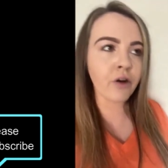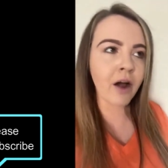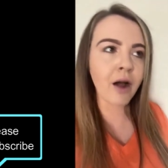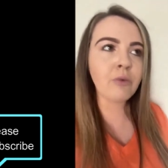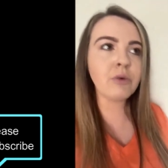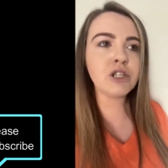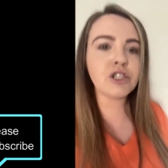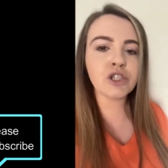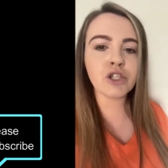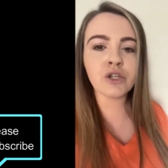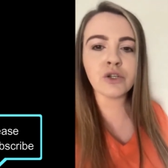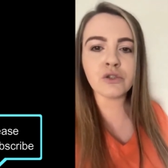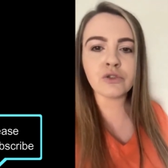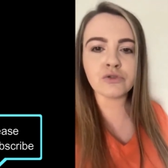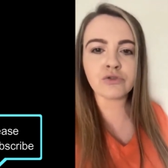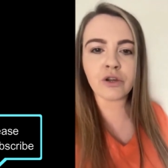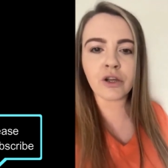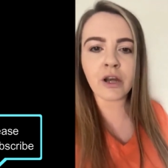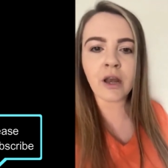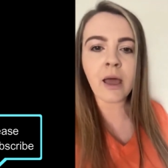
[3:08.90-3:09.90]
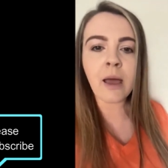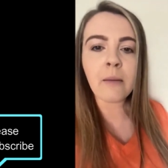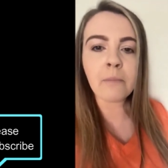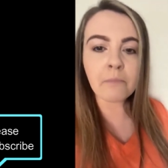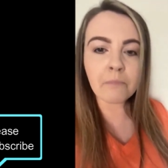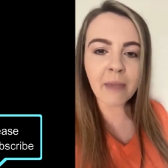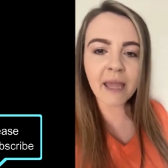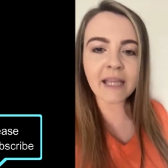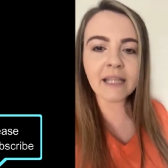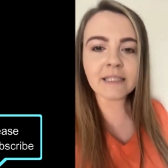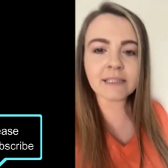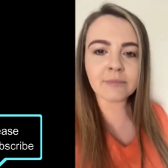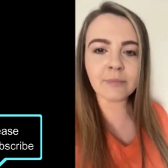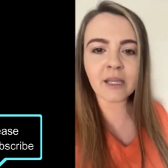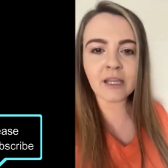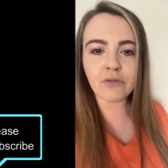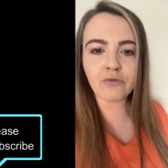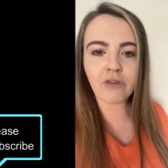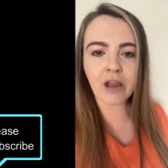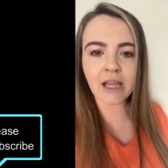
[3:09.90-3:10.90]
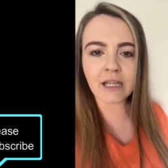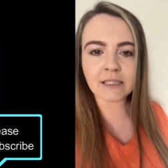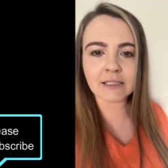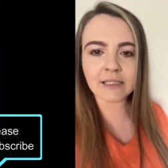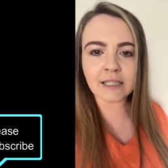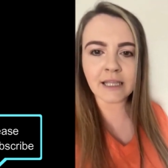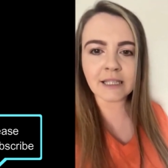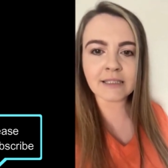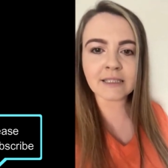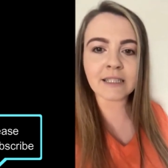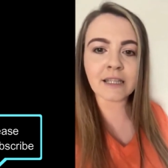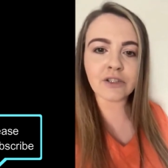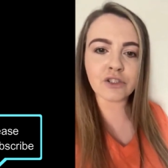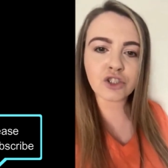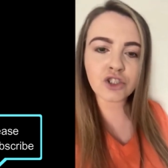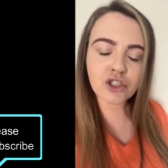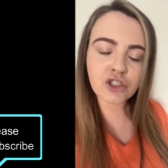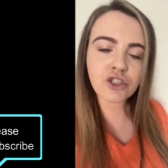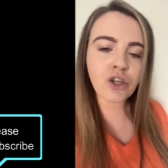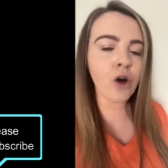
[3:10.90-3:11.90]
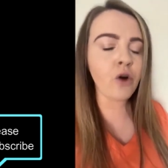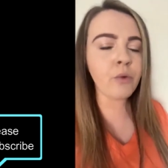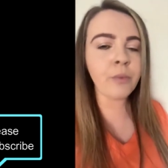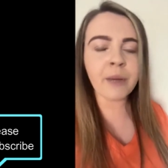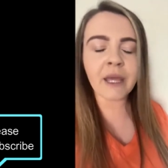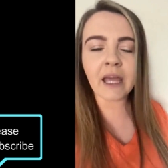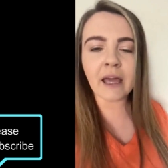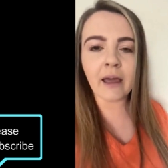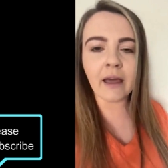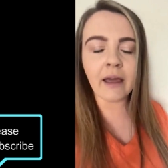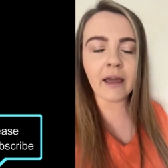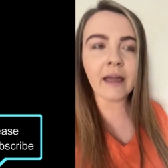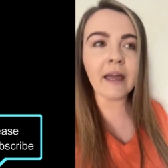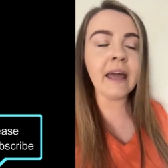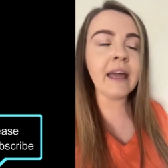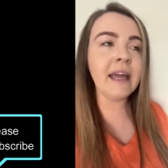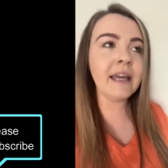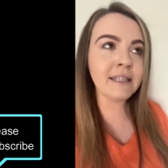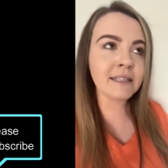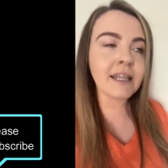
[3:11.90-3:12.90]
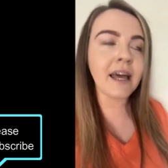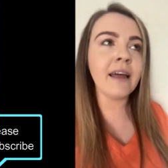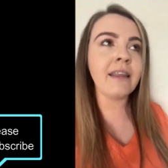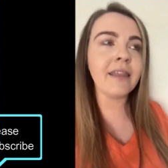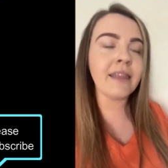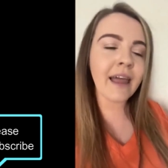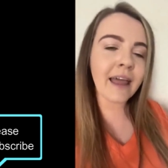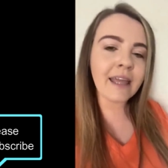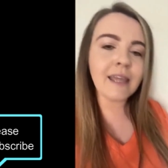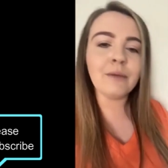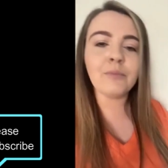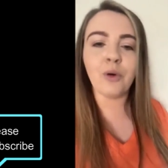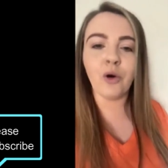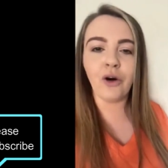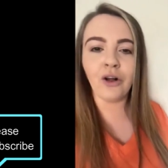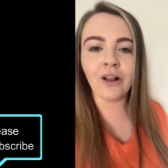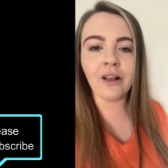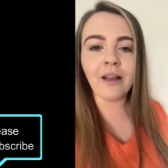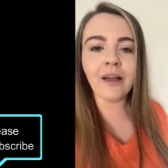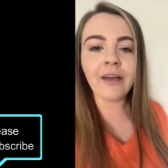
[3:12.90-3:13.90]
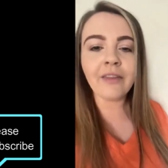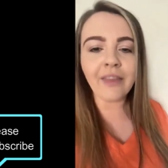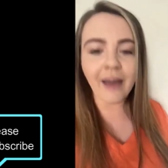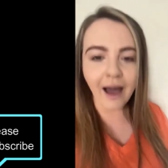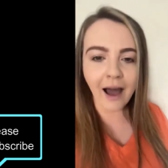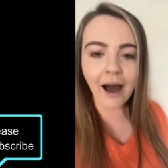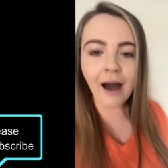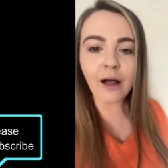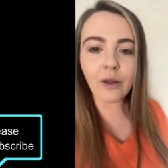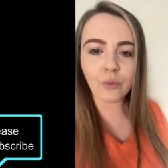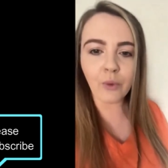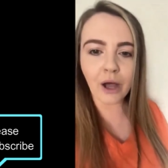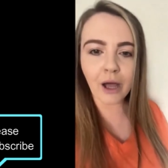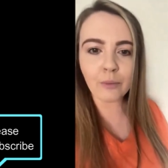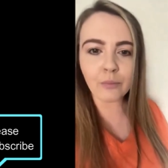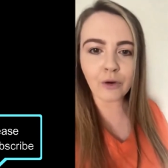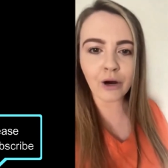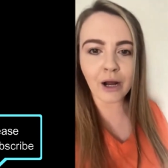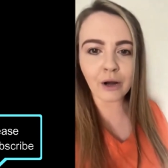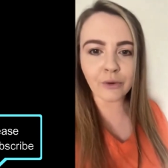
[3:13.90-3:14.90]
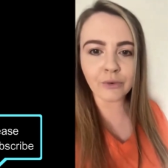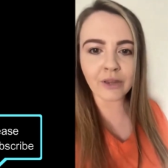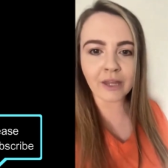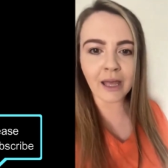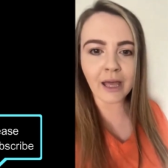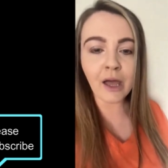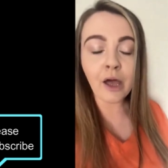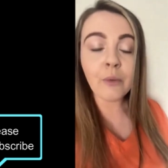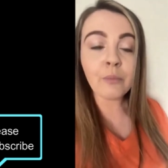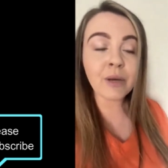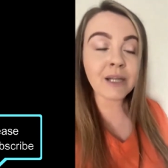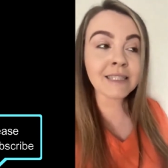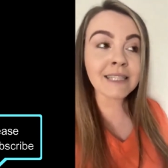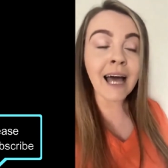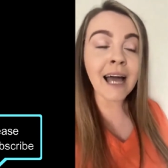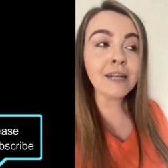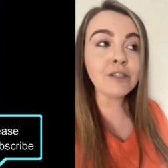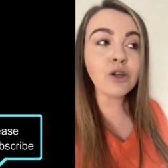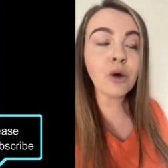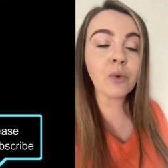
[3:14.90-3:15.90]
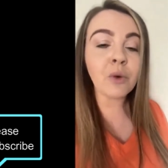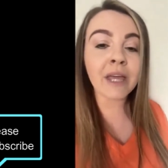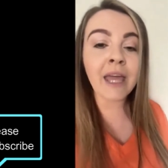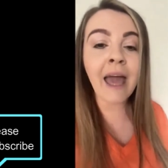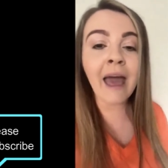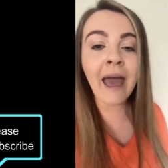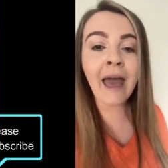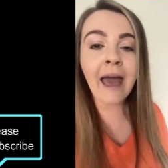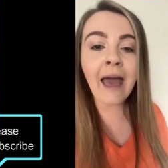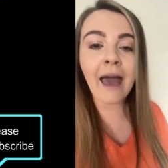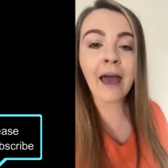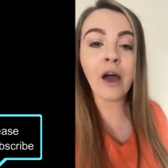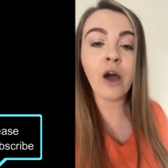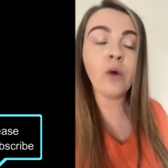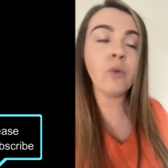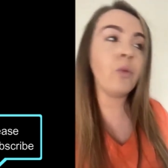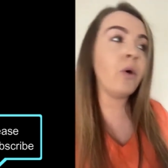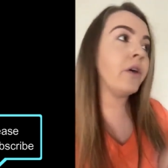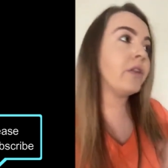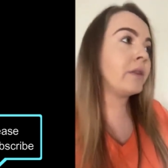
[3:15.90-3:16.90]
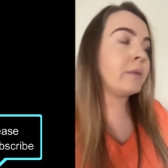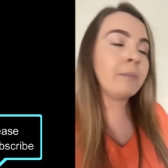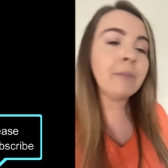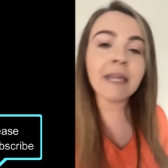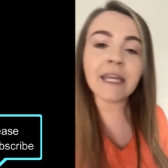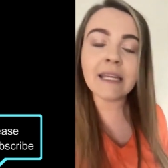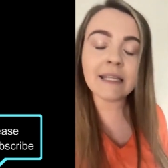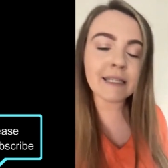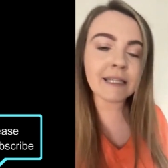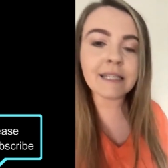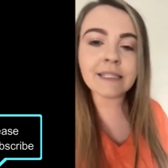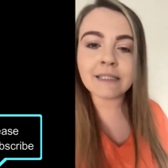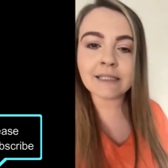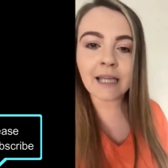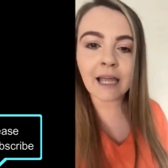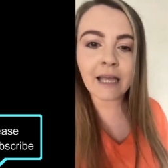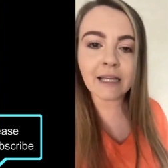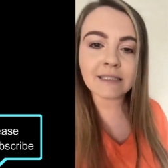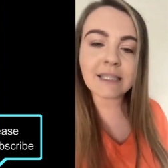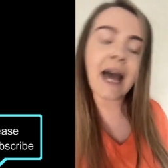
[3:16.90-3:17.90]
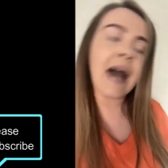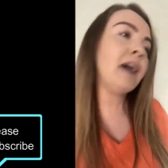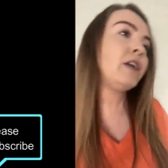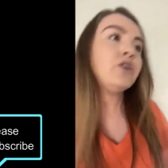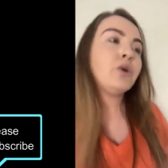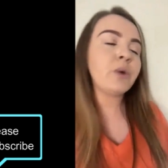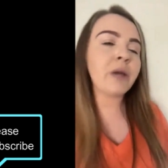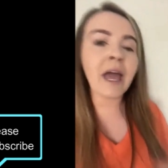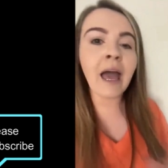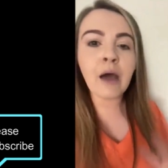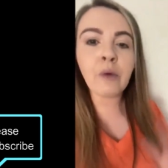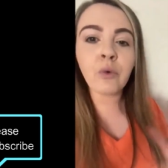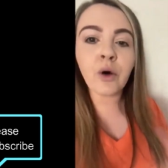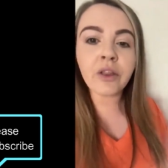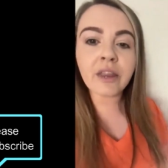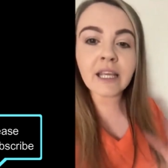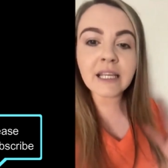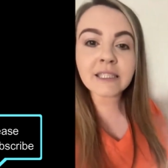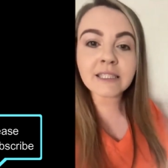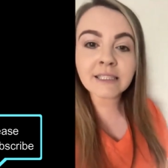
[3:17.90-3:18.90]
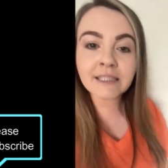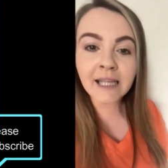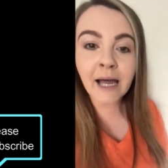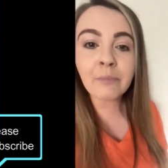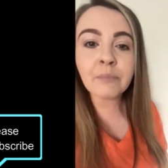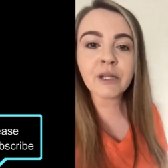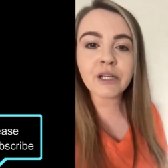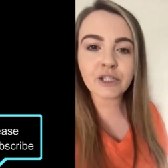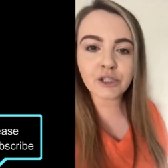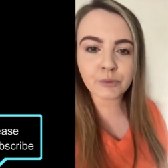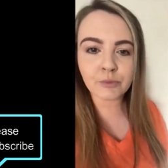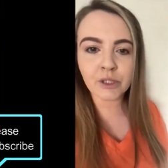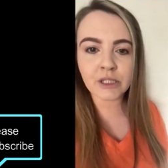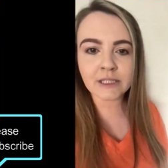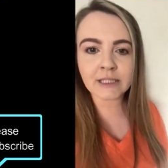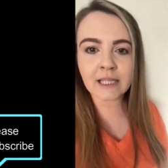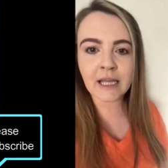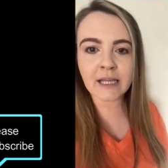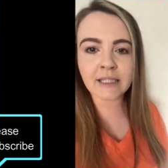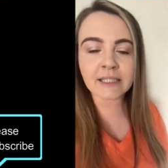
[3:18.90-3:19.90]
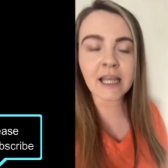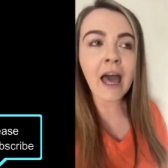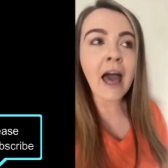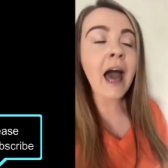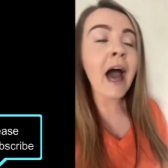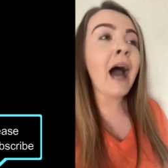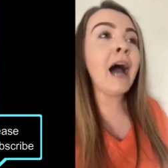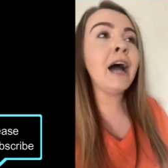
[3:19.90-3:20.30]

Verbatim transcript: for our children makes me racist, then so be it. It is a label that I'll wear proudly because I don't care what the media says. I don't care what the establishment says.